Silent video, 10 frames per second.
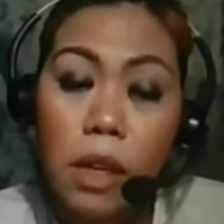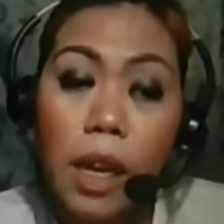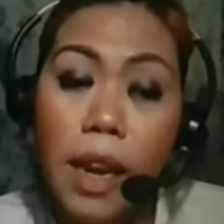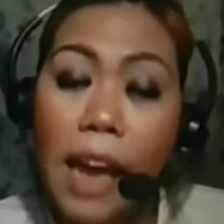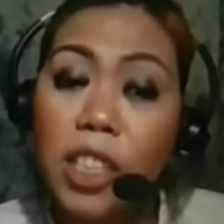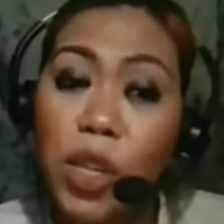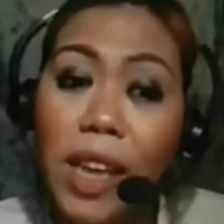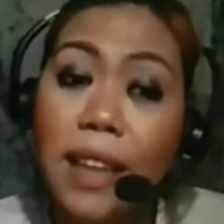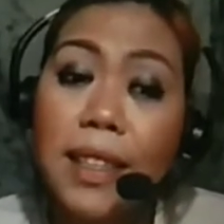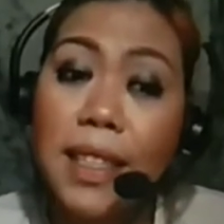And as you
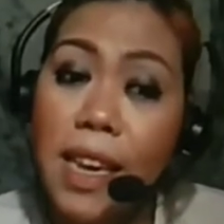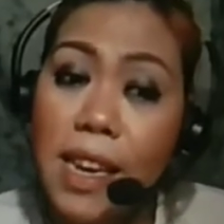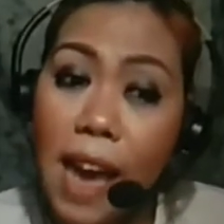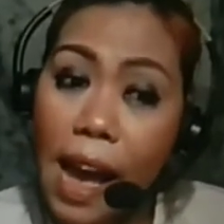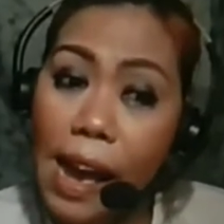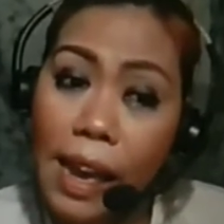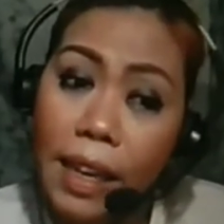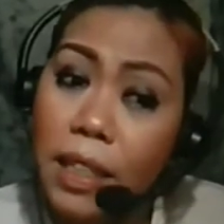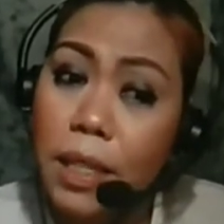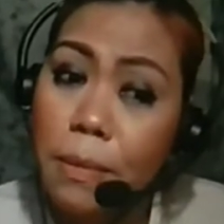can see,
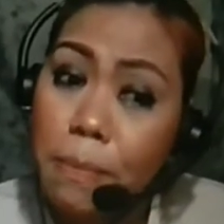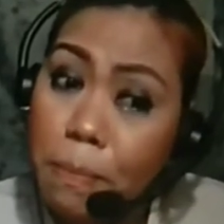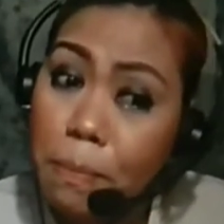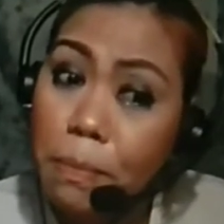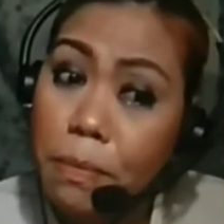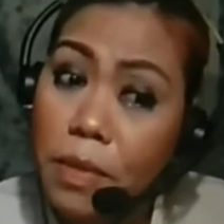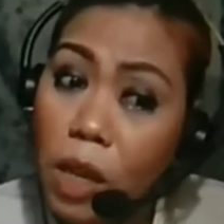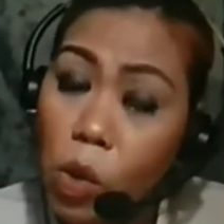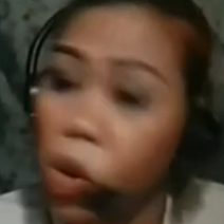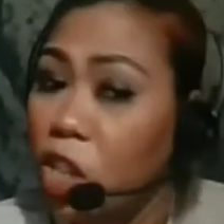guys,
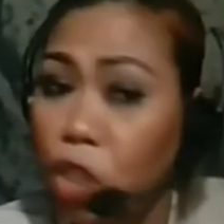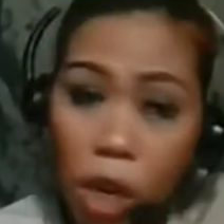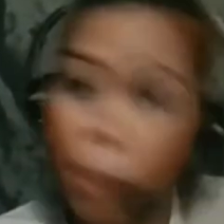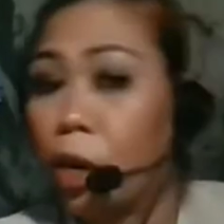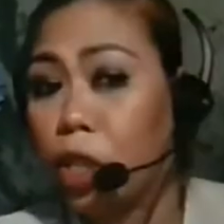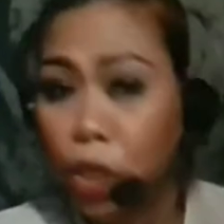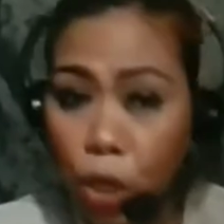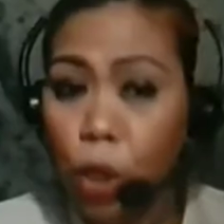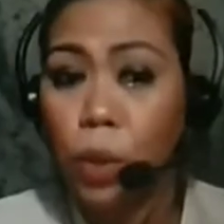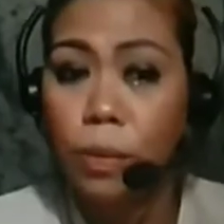question number
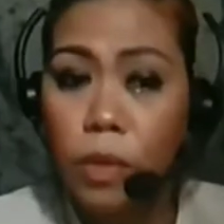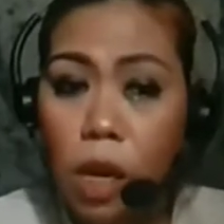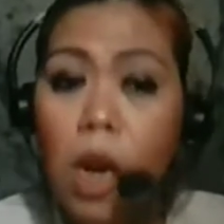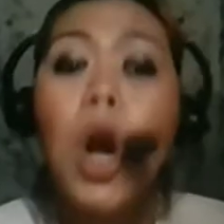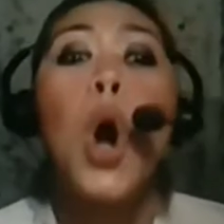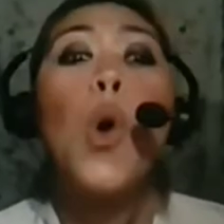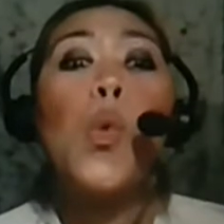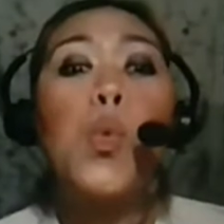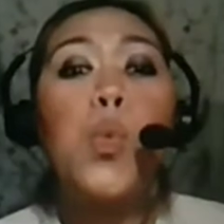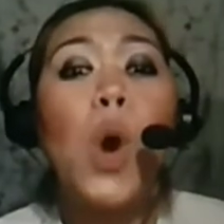2.
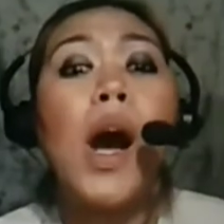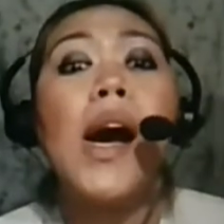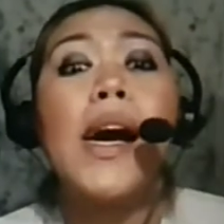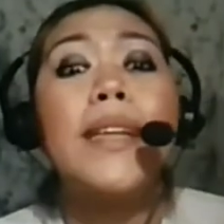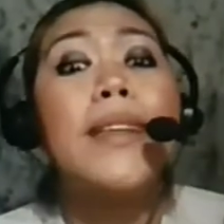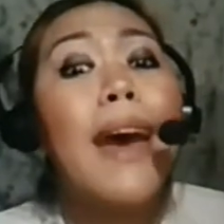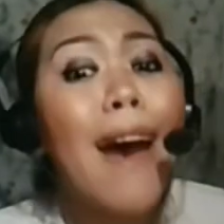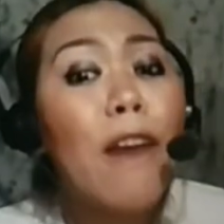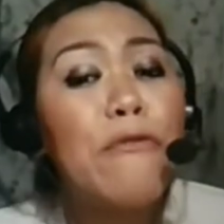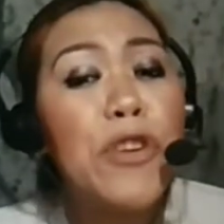What
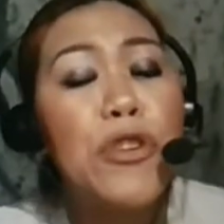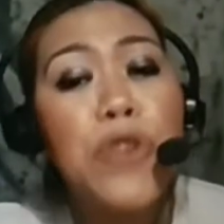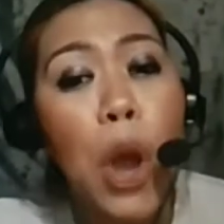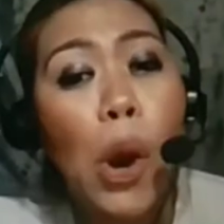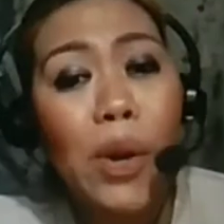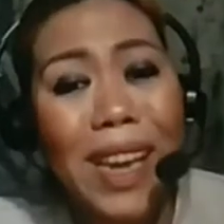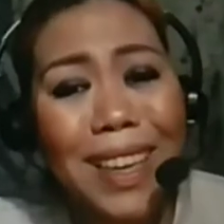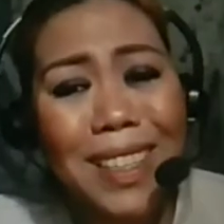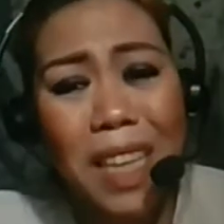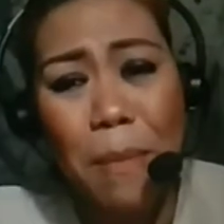have you
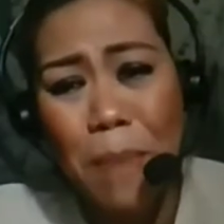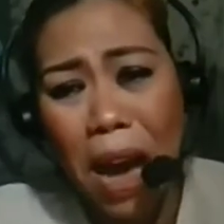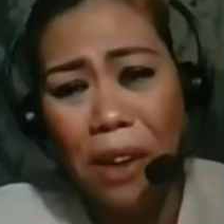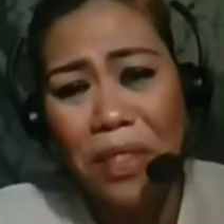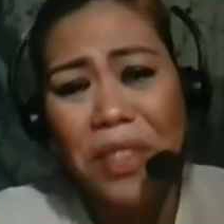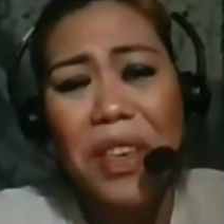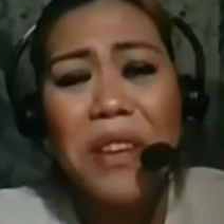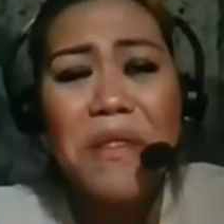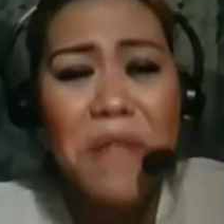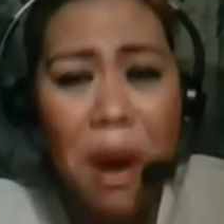noticed about the
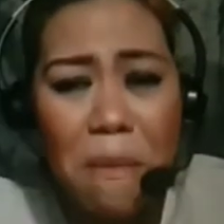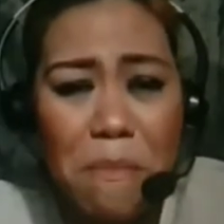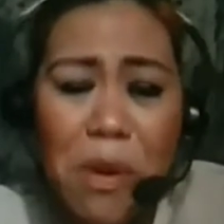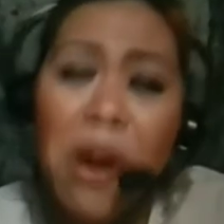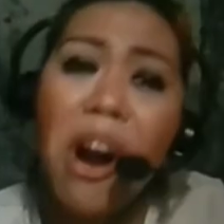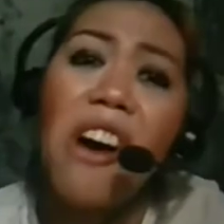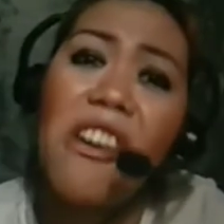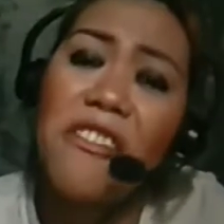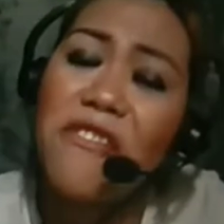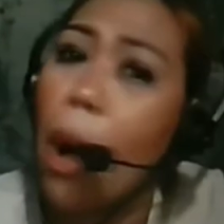number
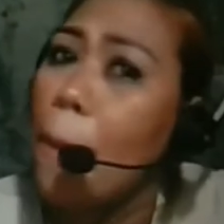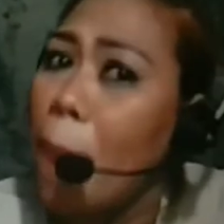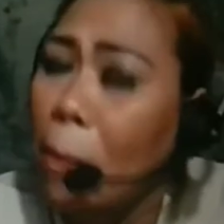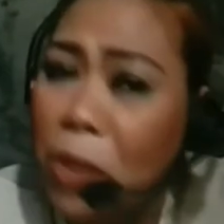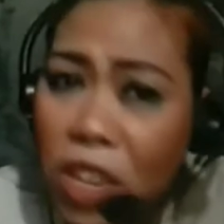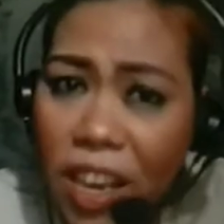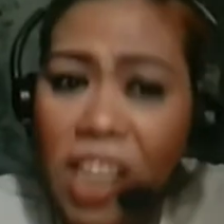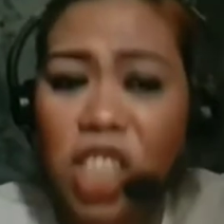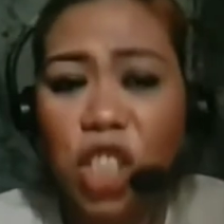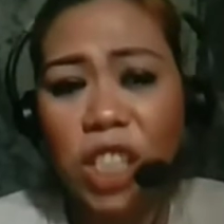of
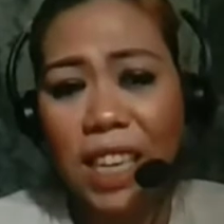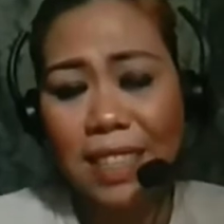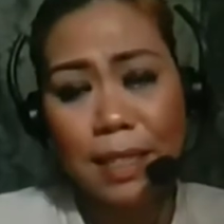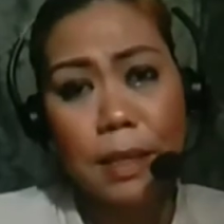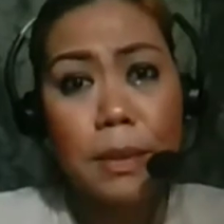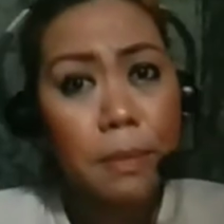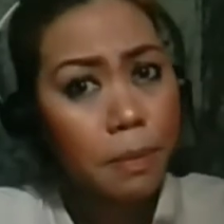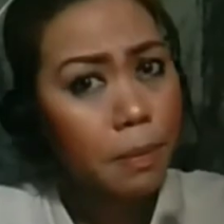populations?